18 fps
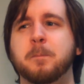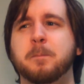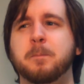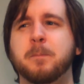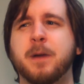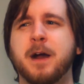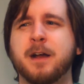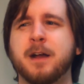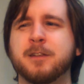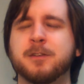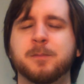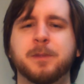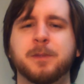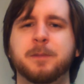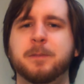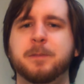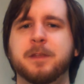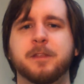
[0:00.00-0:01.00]

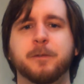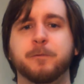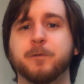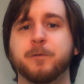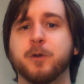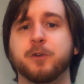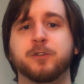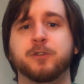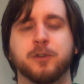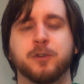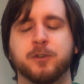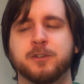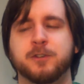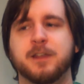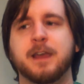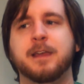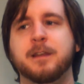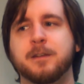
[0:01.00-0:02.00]
possibly be the first or
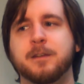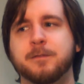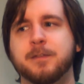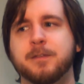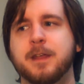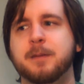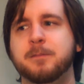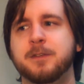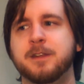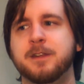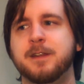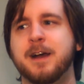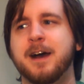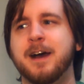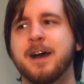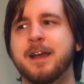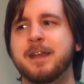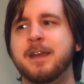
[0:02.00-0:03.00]
second of them to
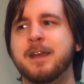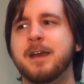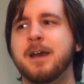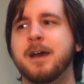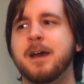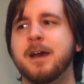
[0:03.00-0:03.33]
die